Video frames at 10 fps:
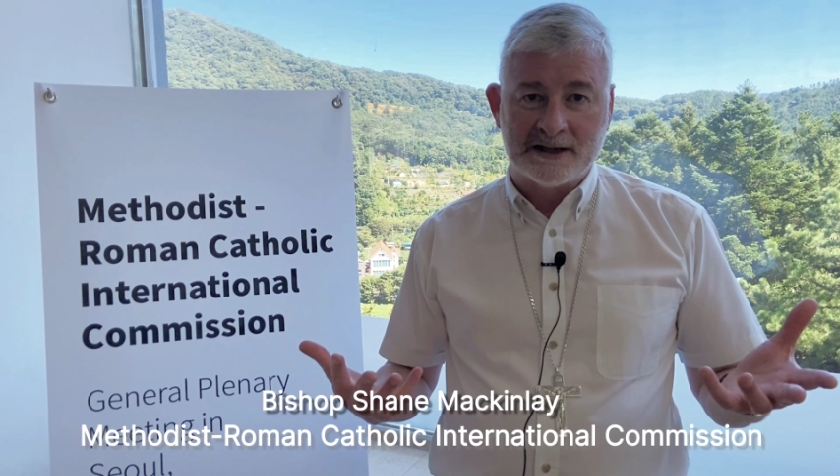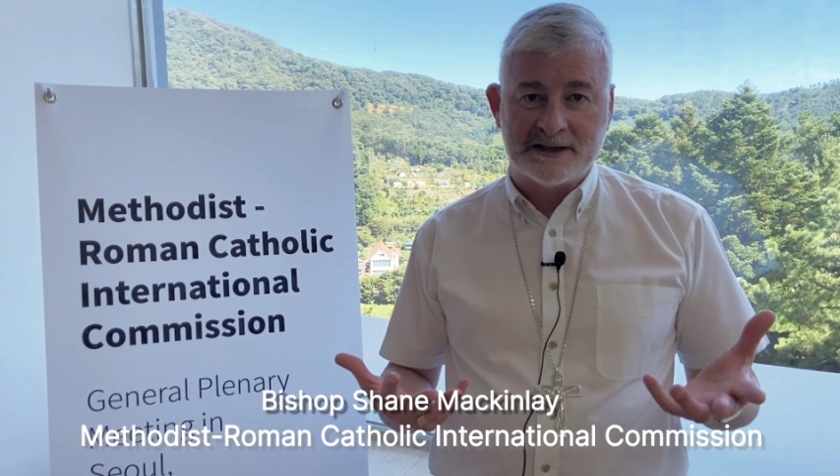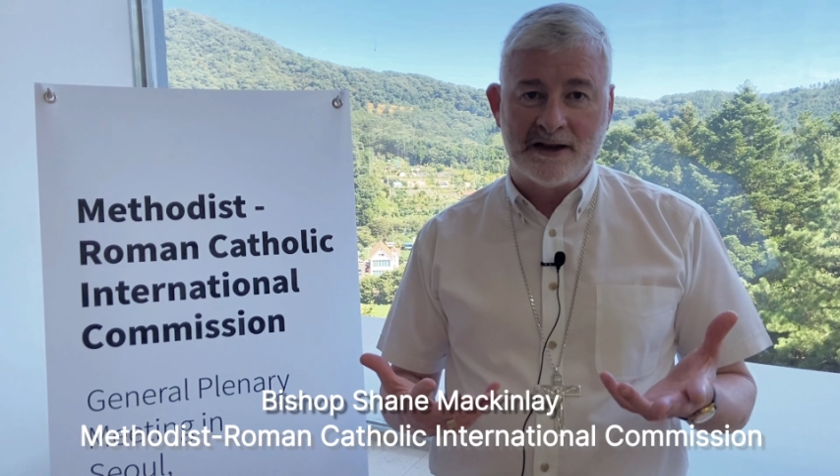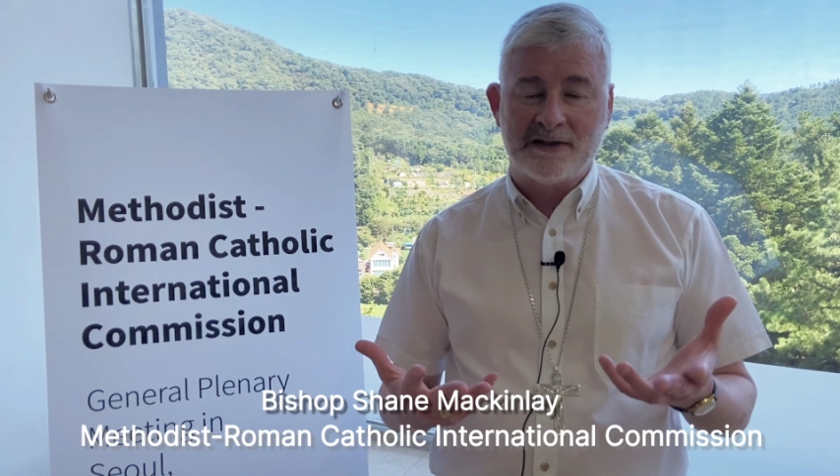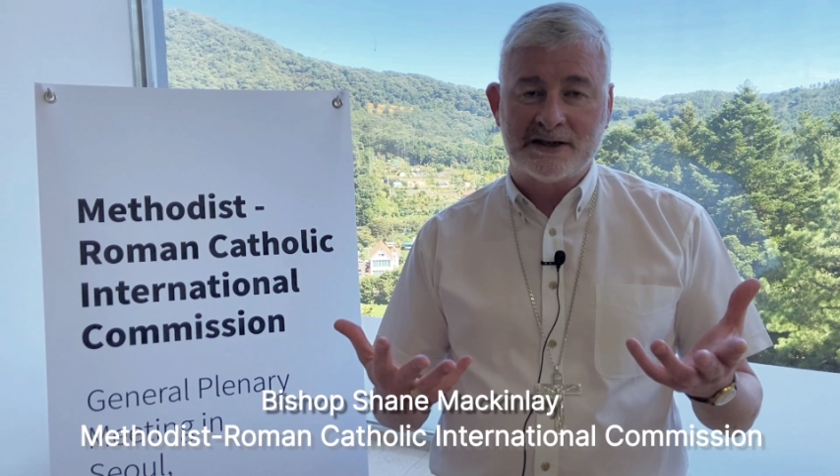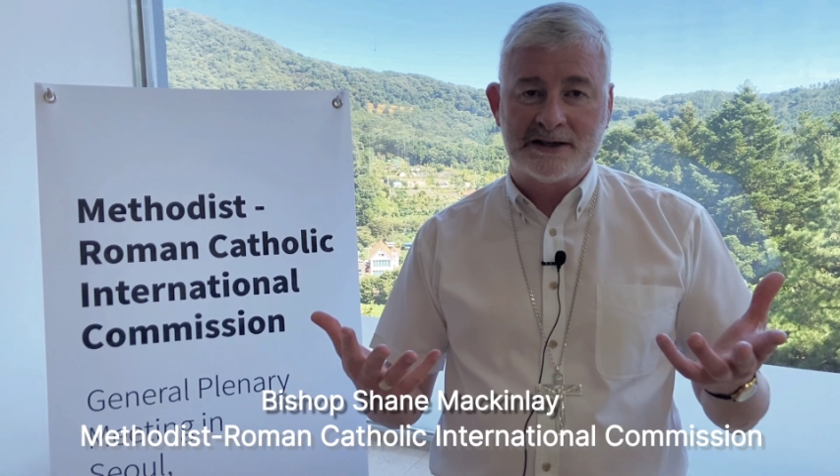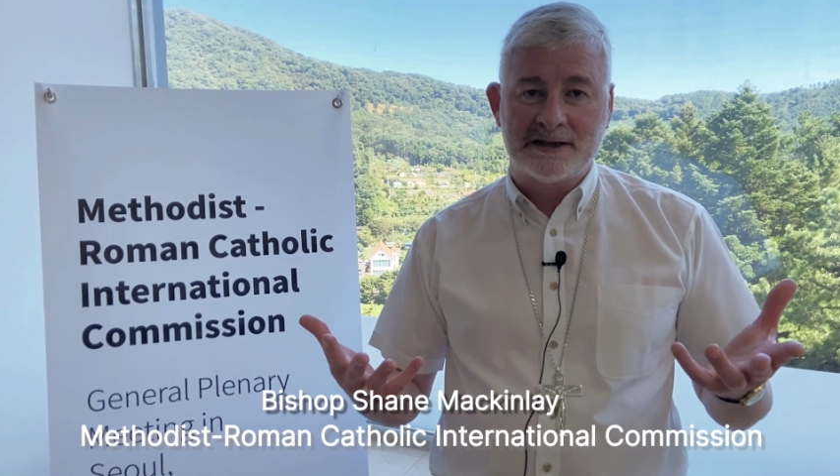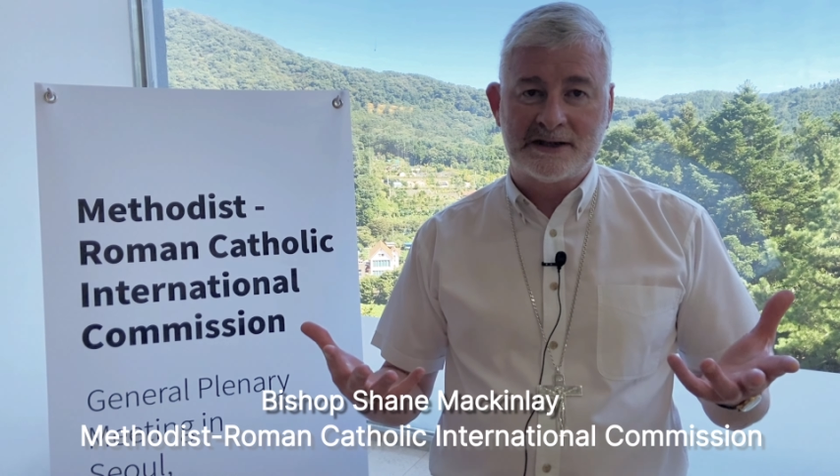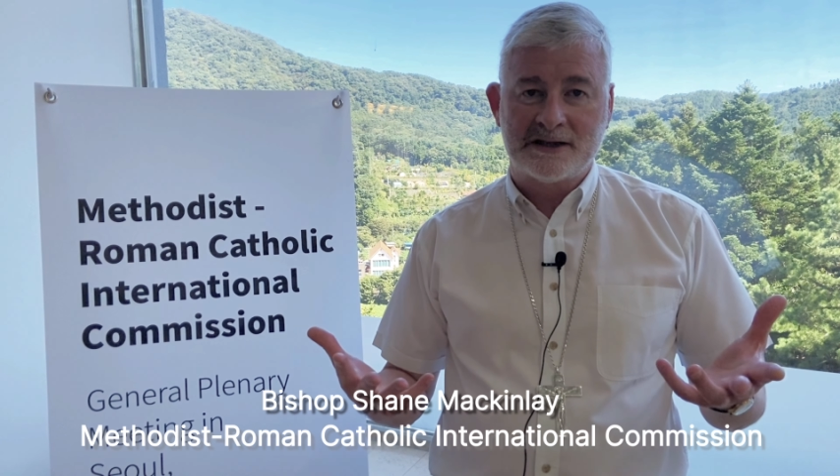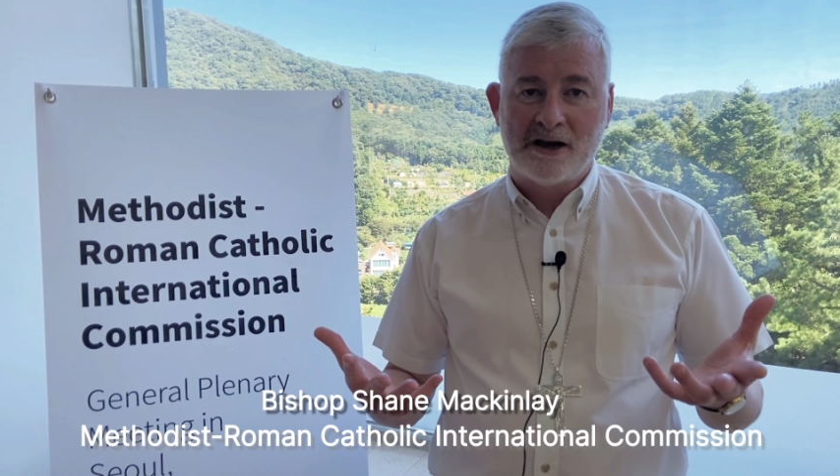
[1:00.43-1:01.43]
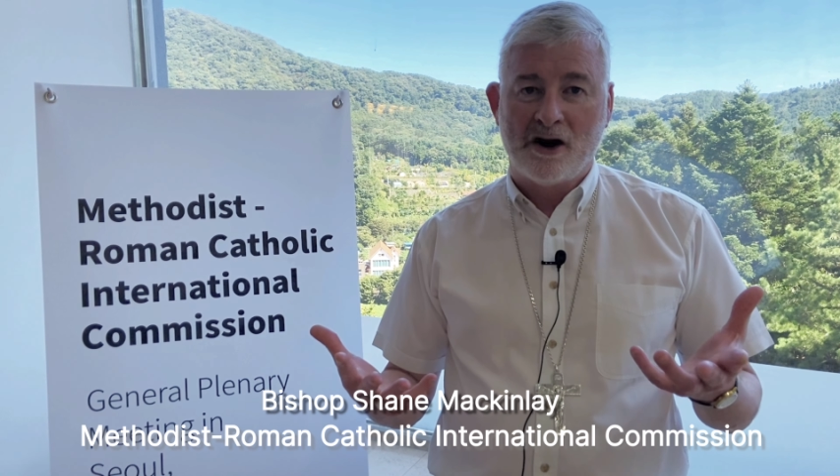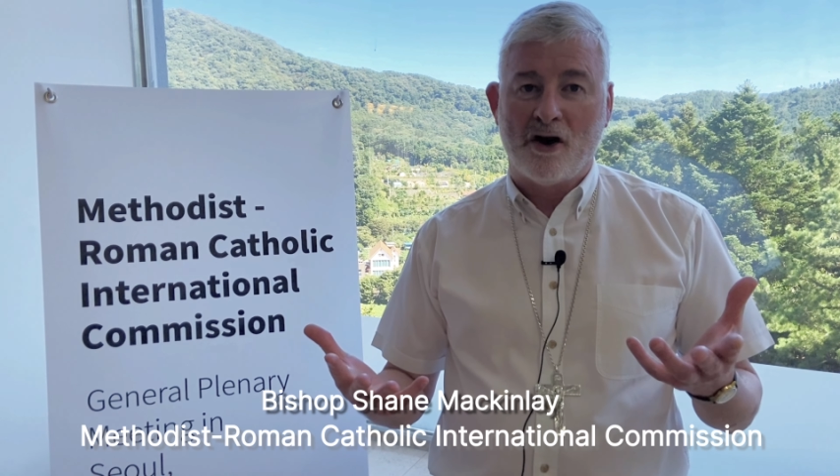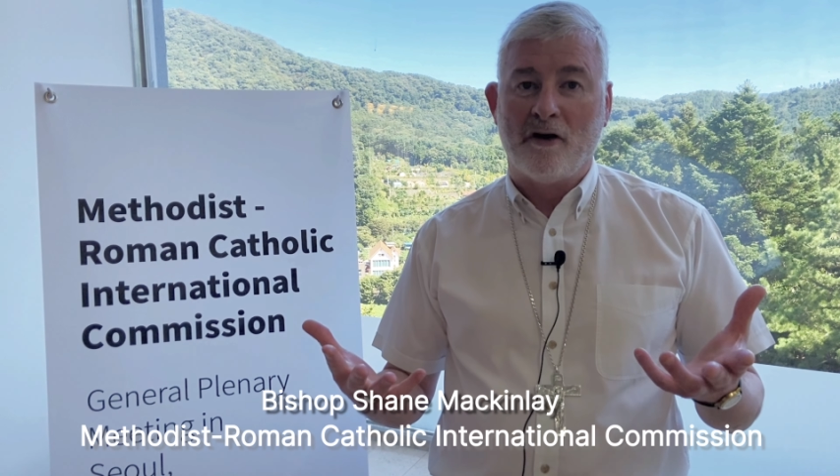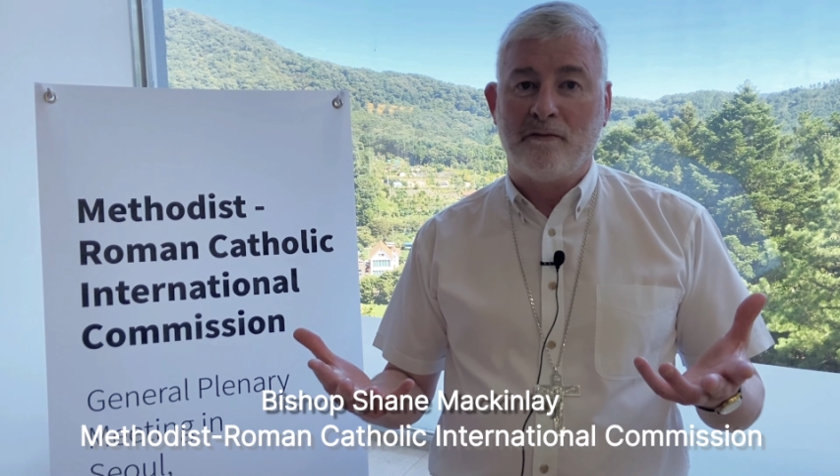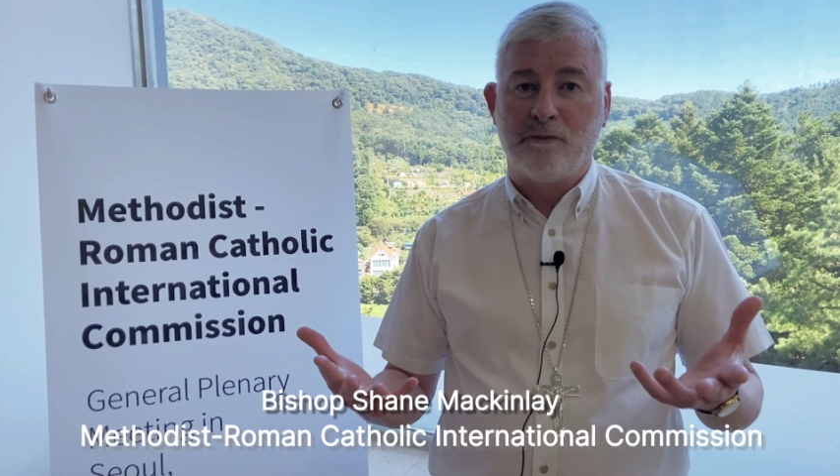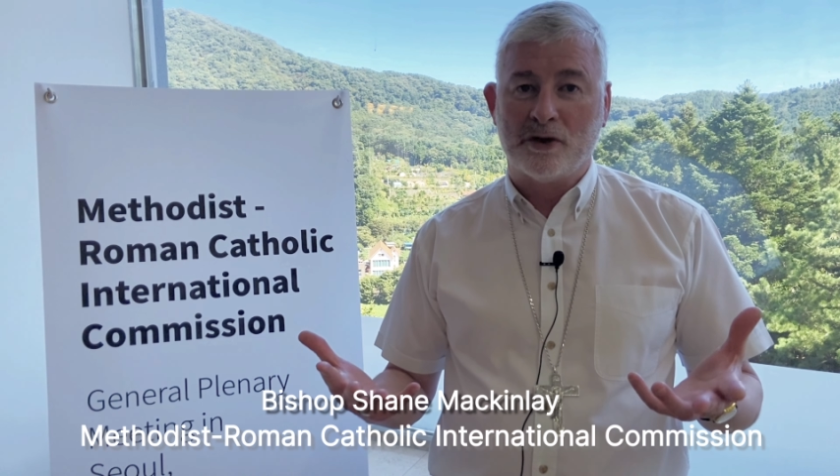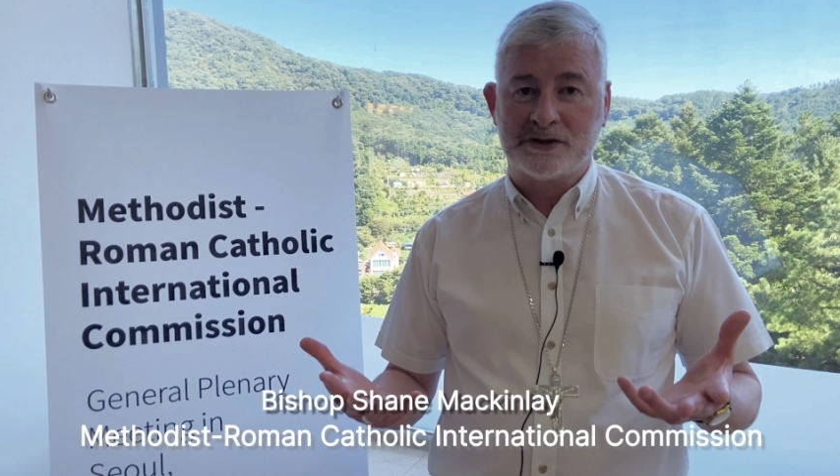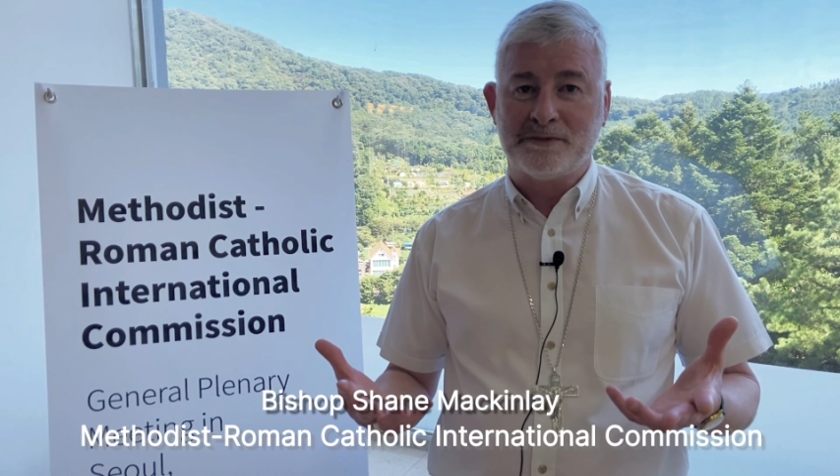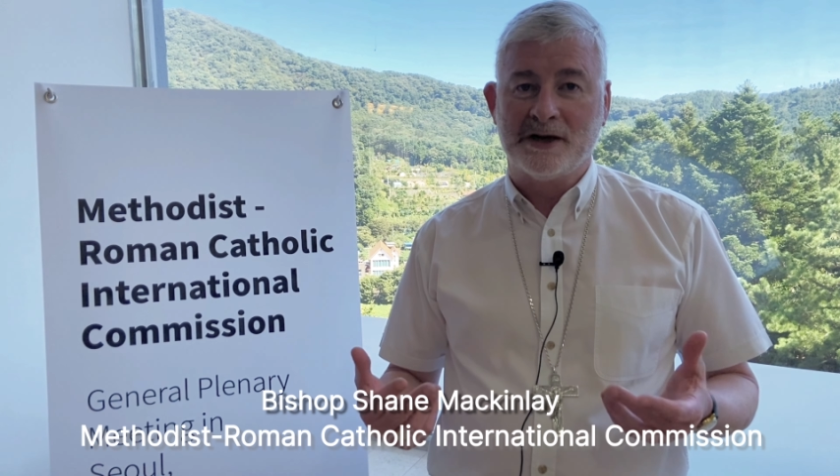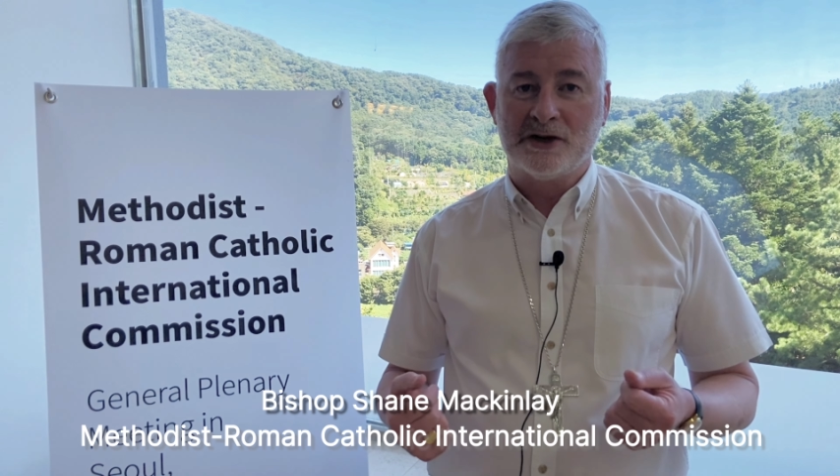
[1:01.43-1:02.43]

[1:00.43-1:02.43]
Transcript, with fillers: a synthesis of what's been